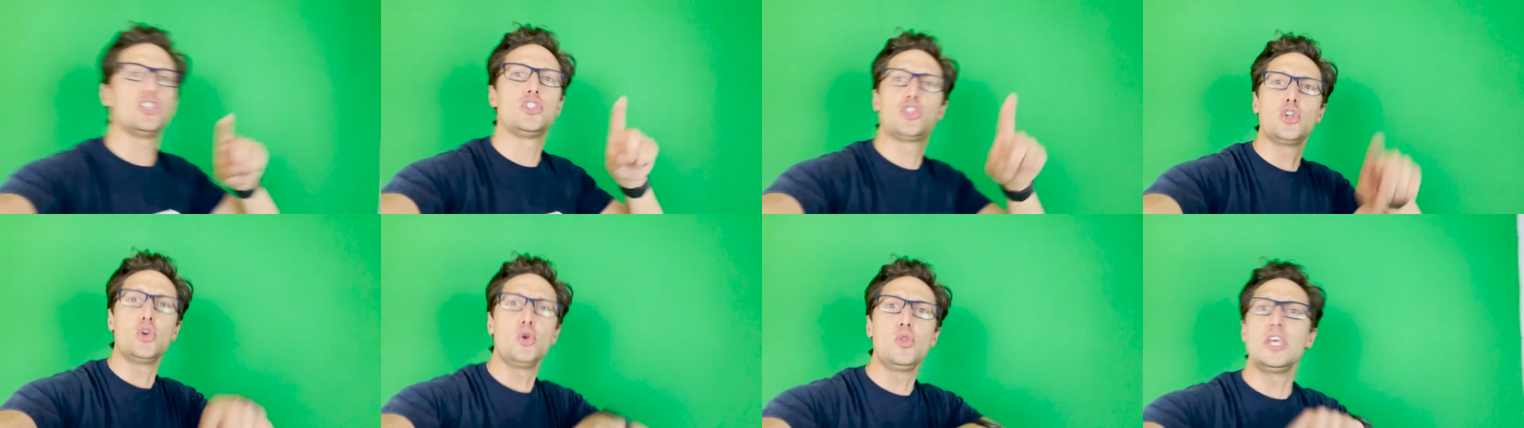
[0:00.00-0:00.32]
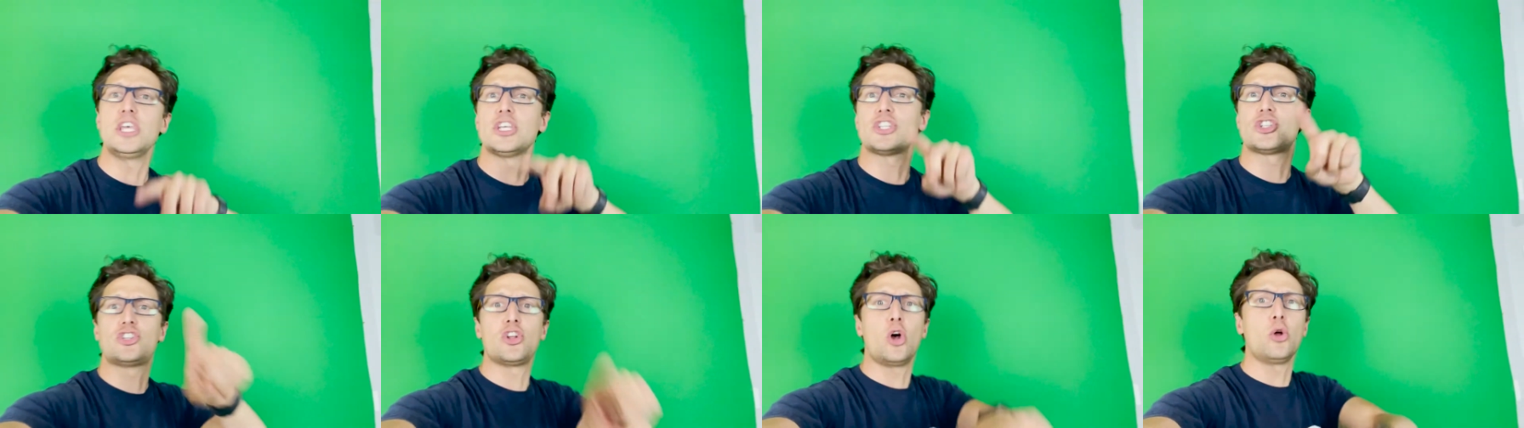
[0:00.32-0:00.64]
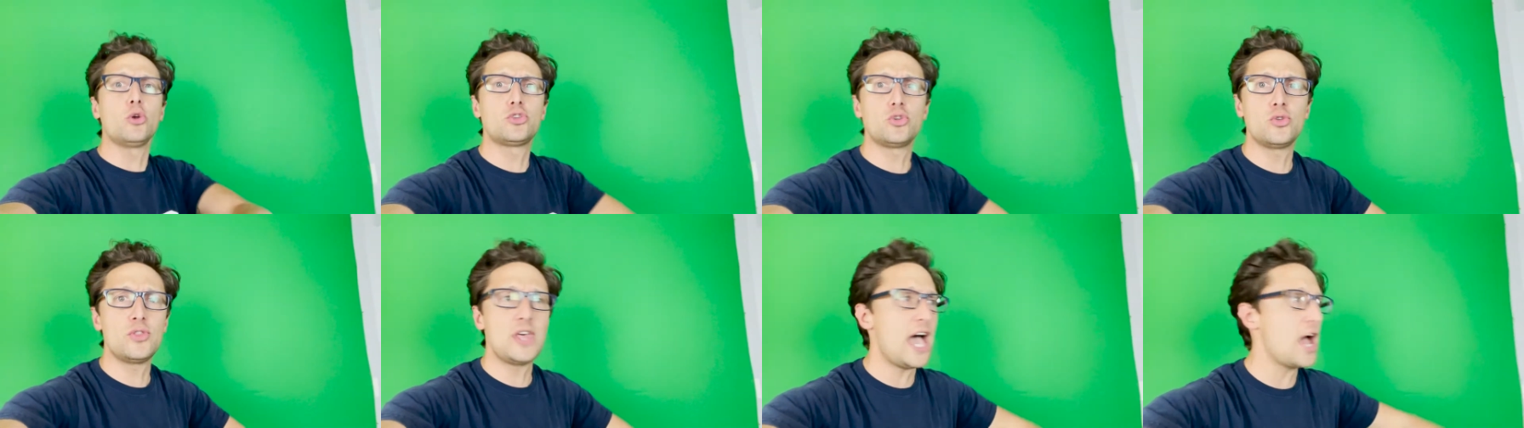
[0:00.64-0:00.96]
do this, don't
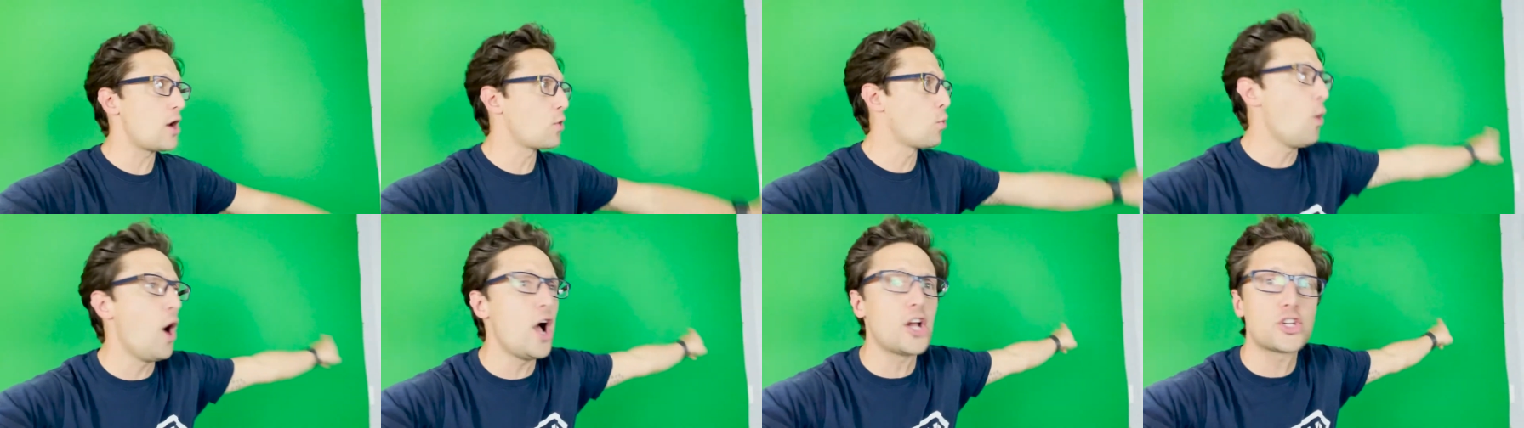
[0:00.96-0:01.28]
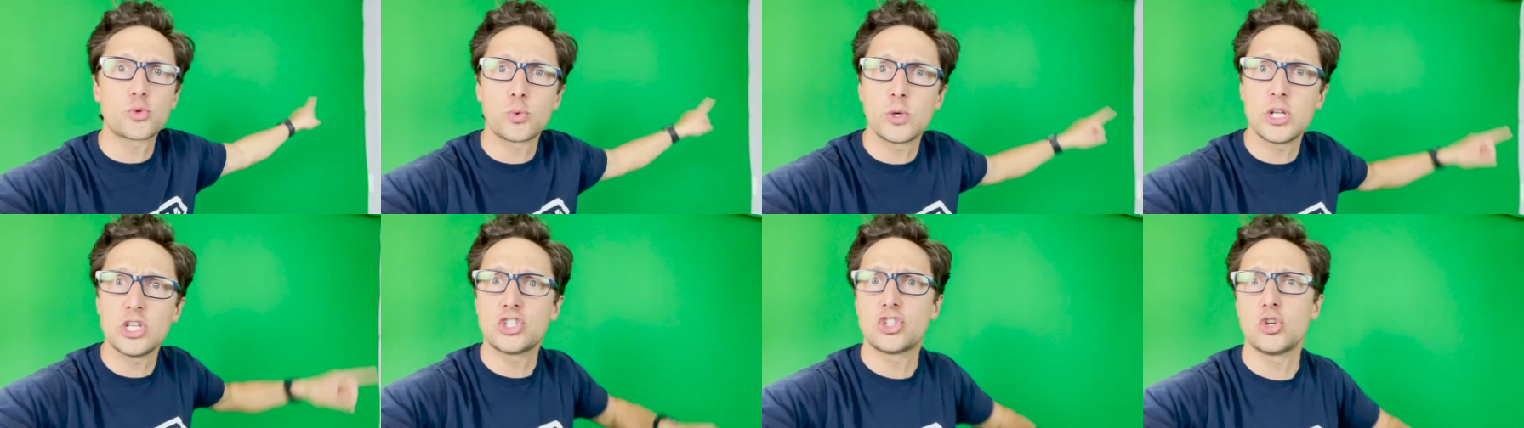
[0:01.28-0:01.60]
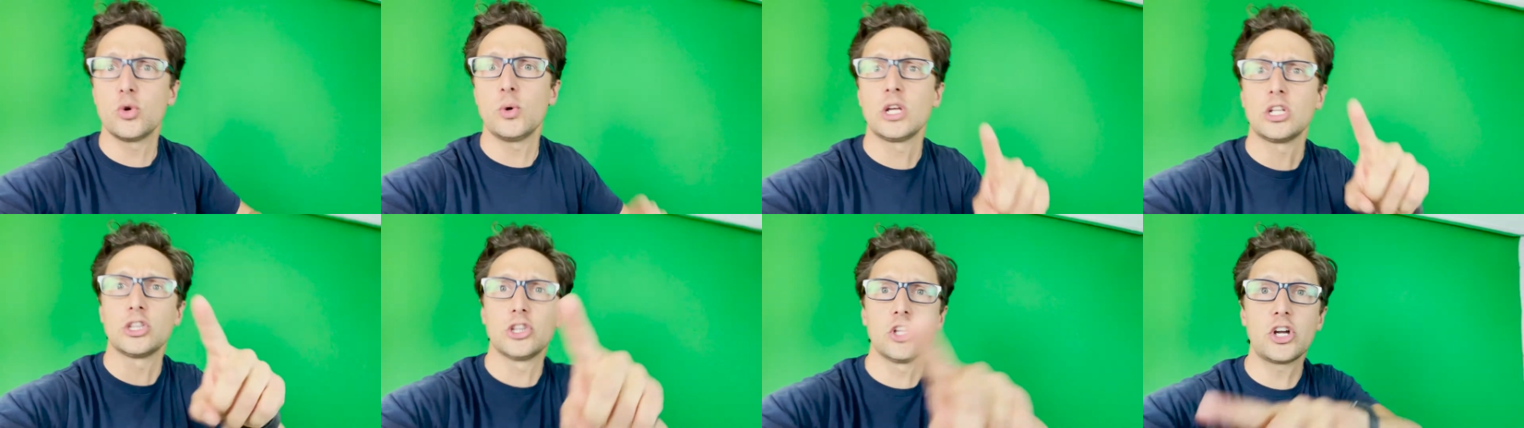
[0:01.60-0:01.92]
do that, watch what he's
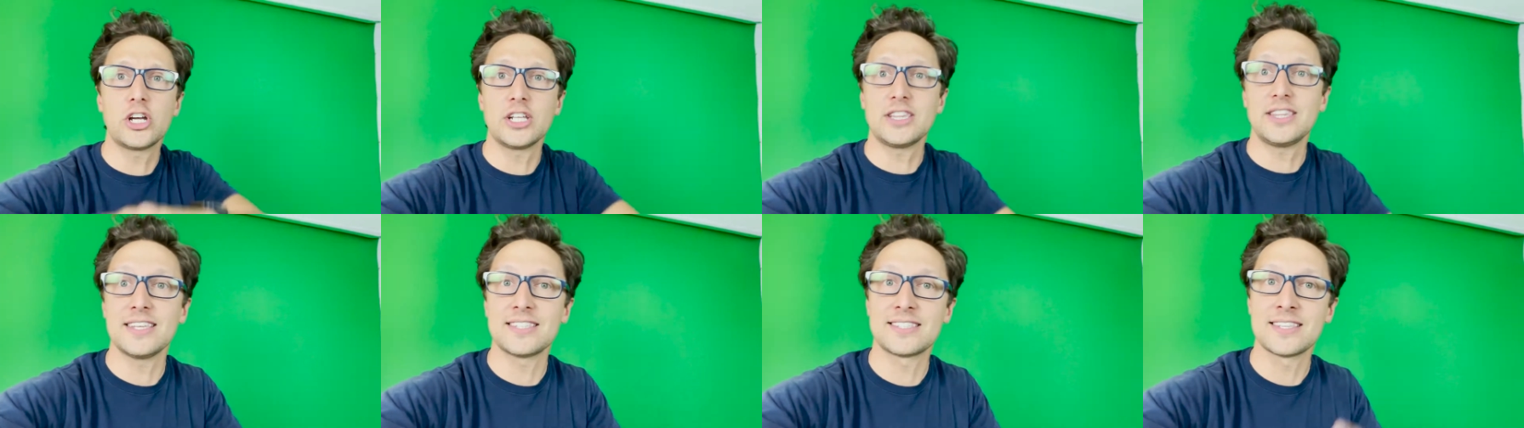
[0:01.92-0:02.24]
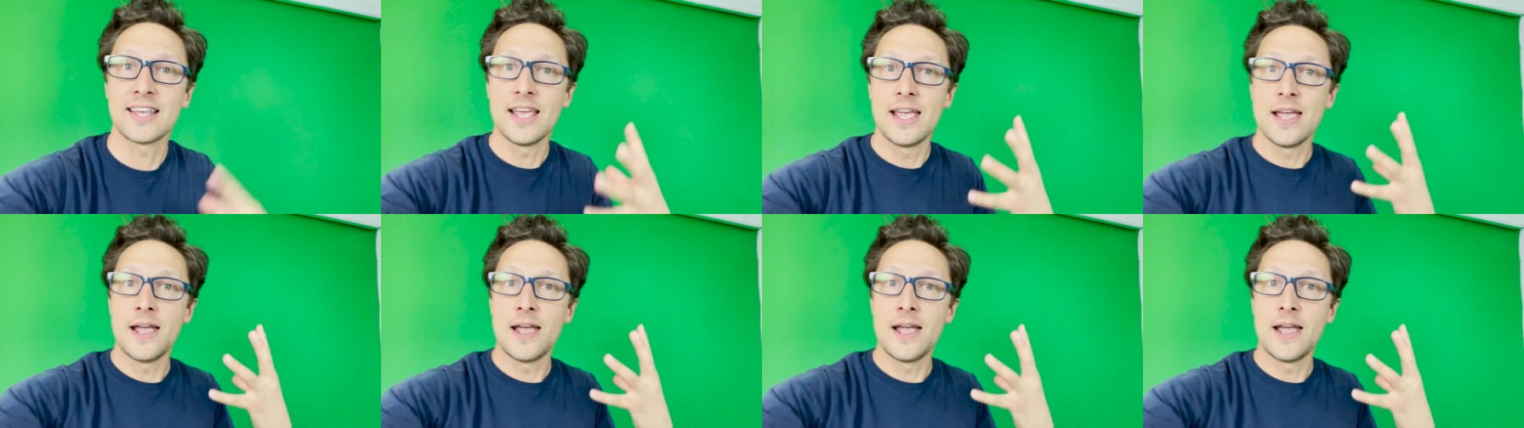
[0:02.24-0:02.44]
doing, look at this.